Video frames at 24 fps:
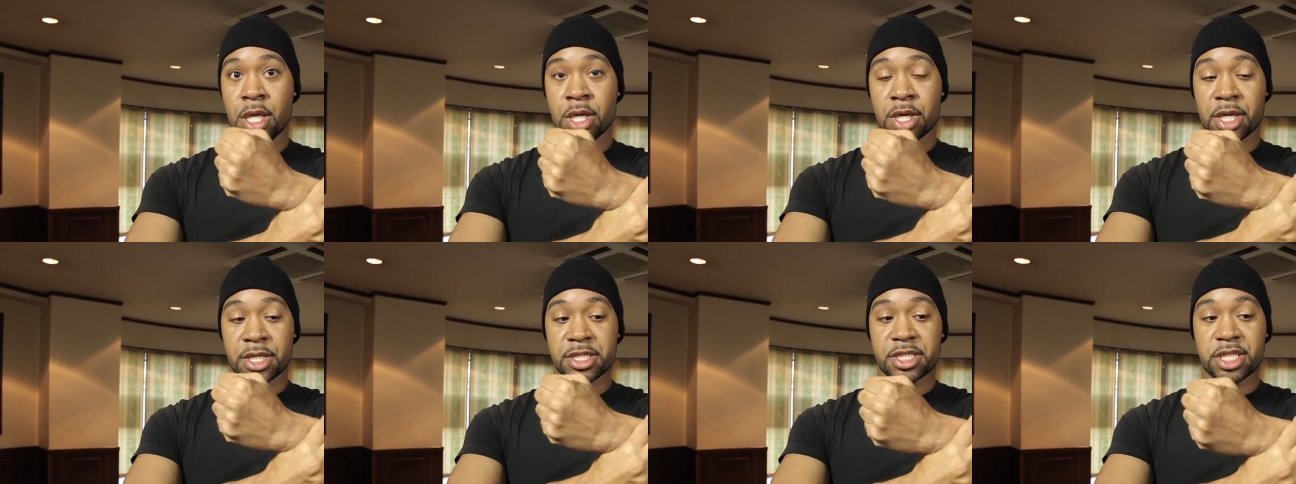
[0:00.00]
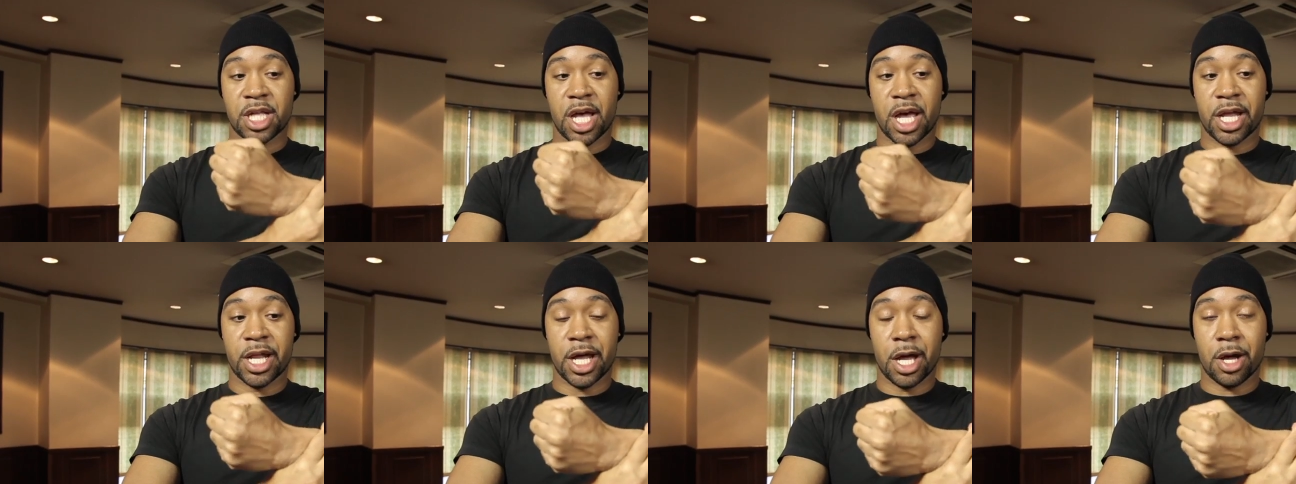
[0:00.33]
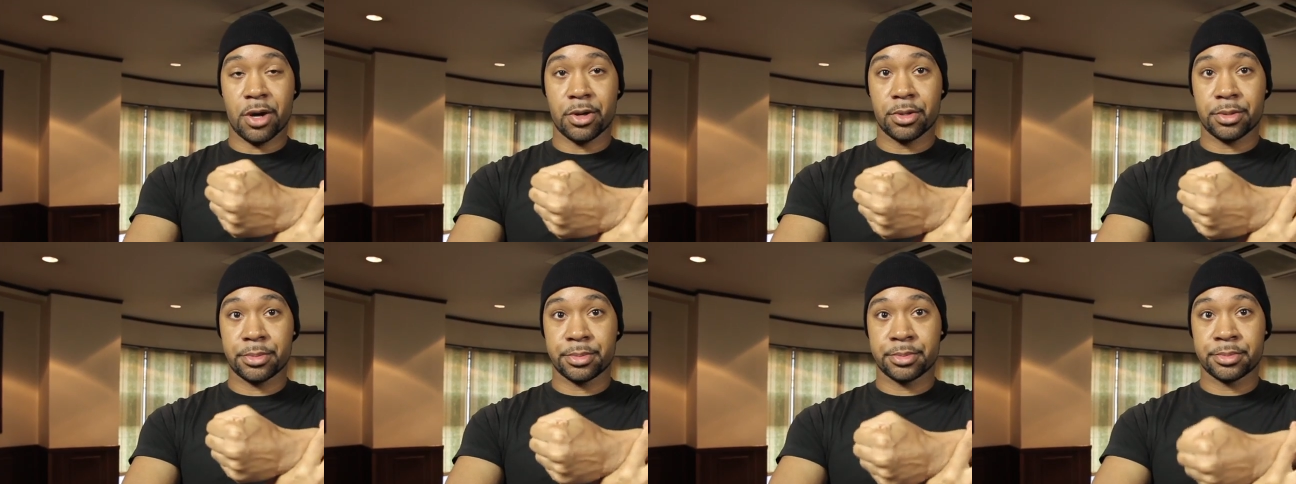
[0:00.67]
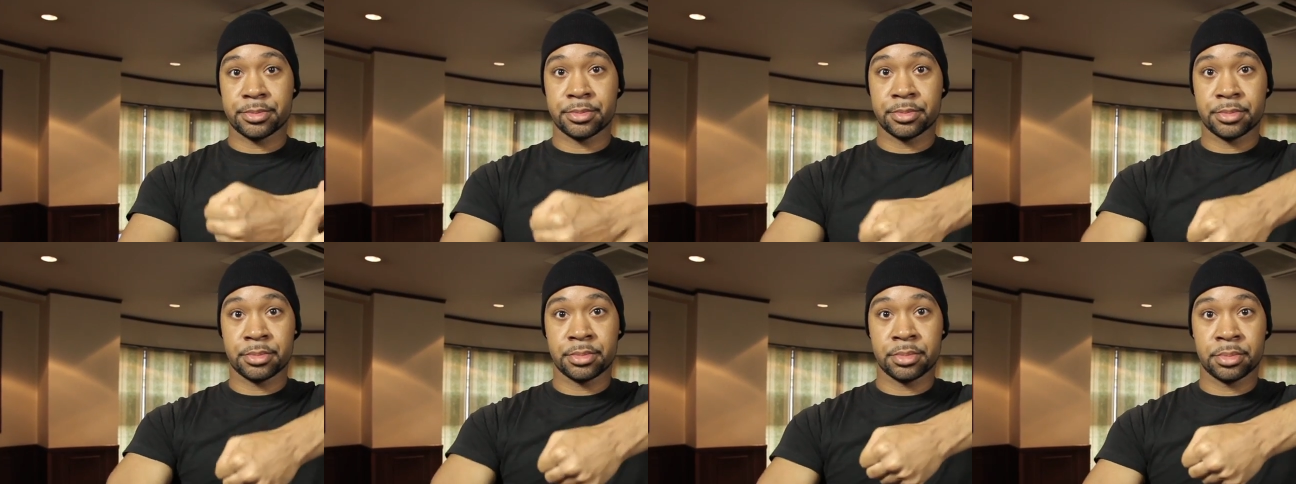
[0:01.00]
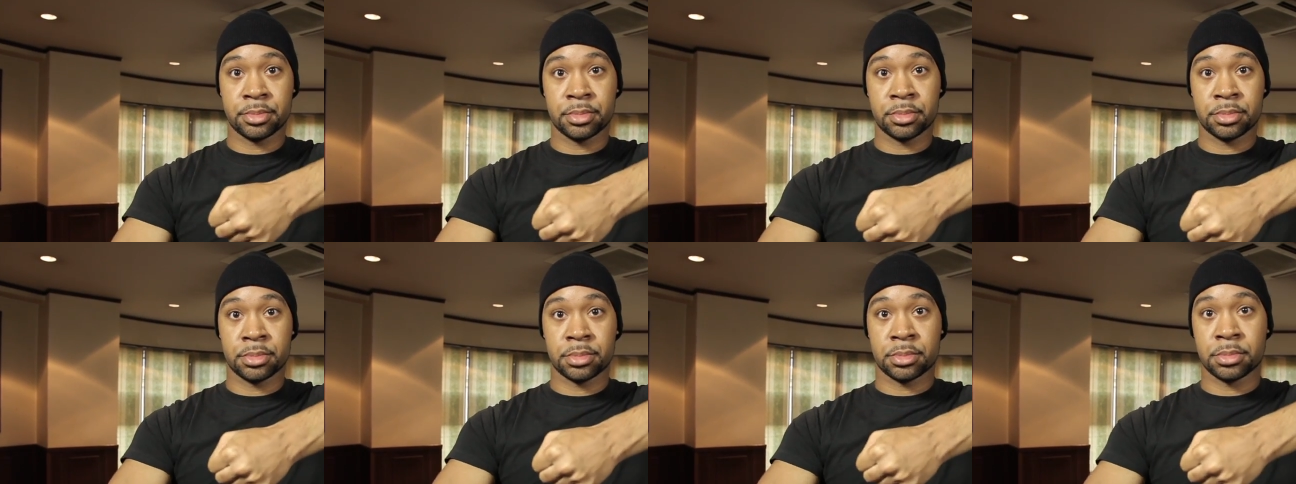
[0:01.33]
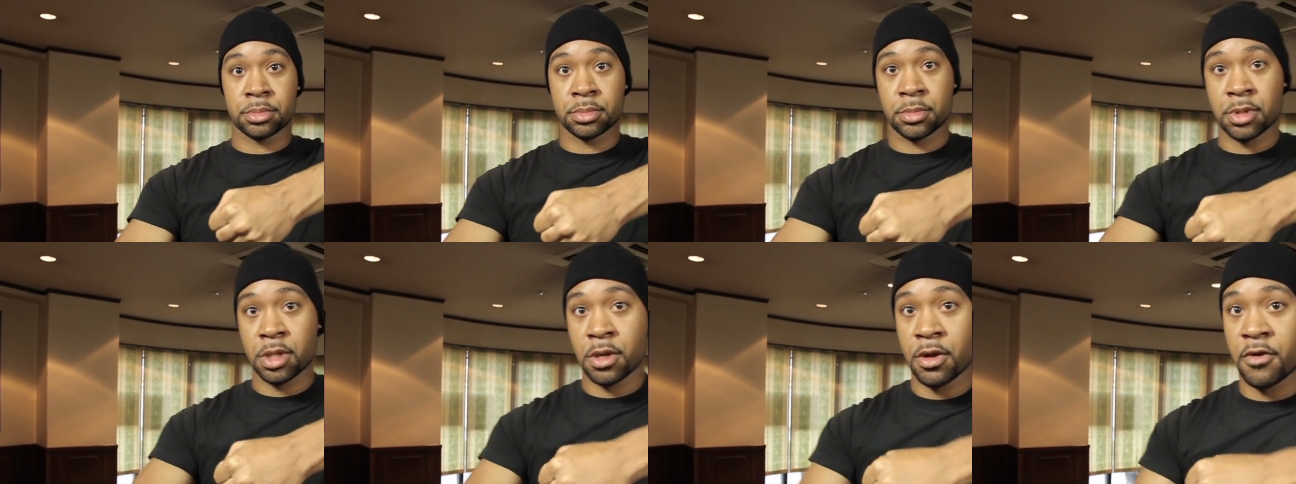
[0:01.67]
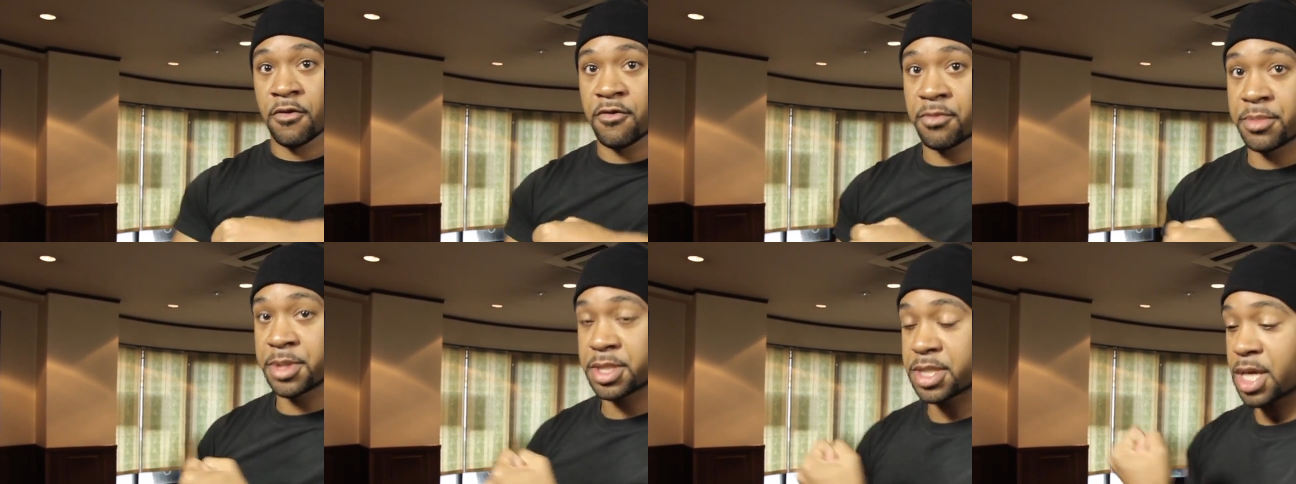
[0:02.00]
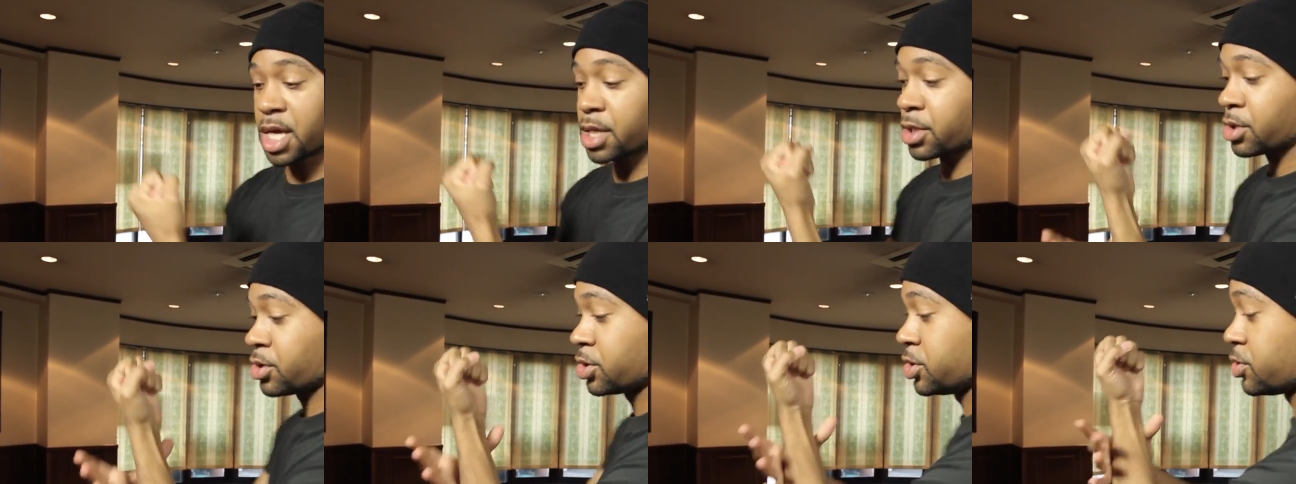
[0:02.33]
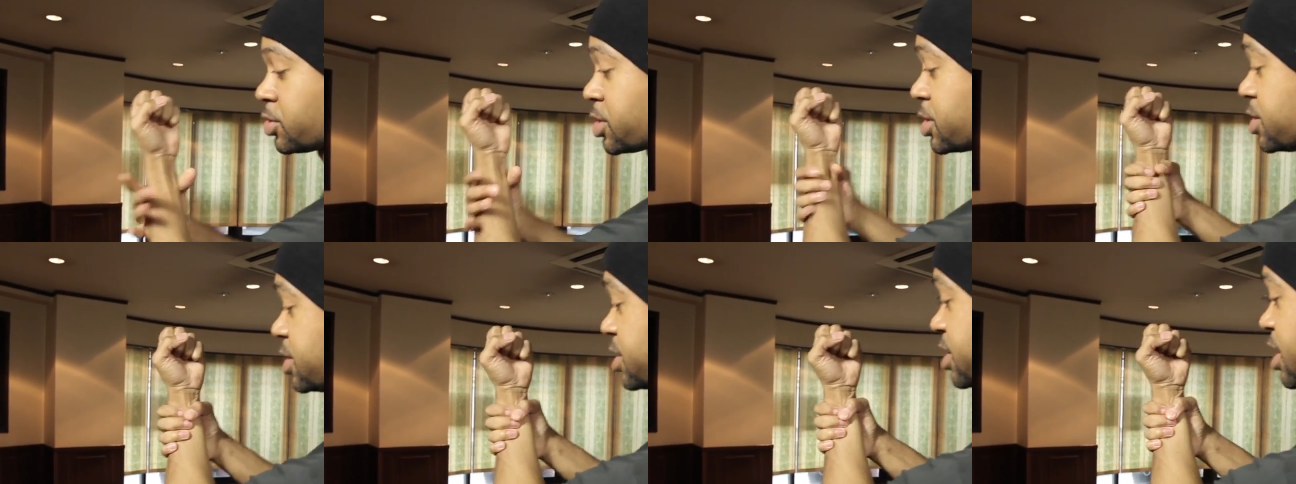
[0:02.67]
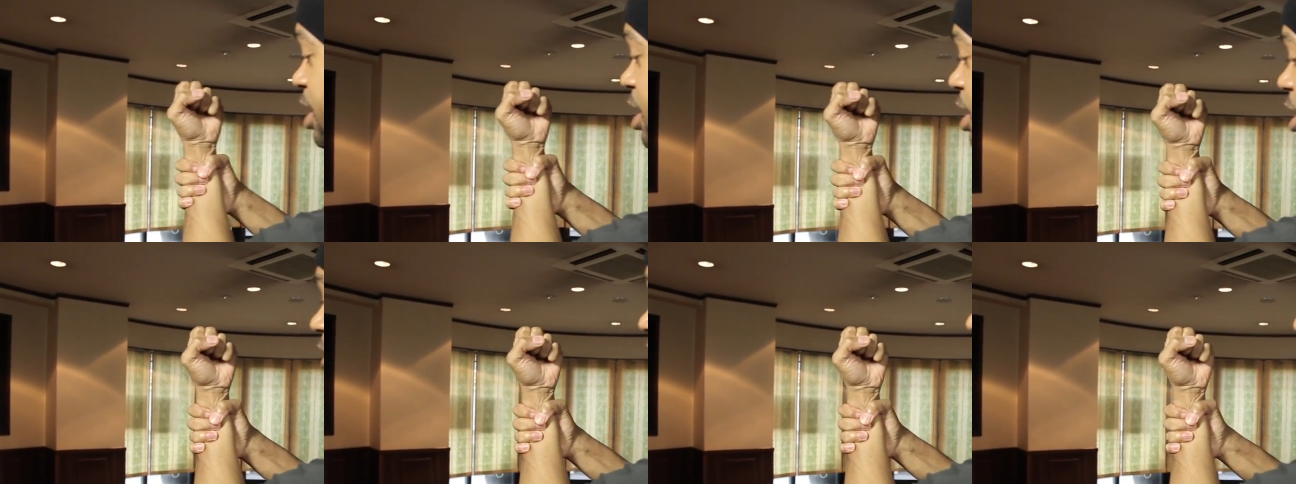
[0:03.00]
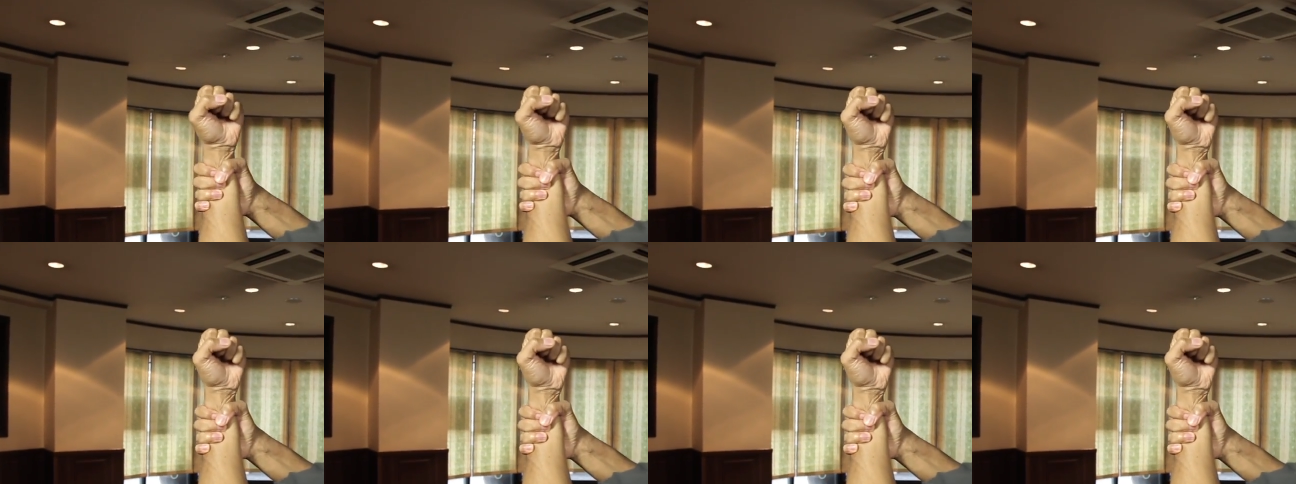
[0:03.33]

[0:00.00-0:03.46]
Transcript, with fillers: can slide out. From this angle, you can see if I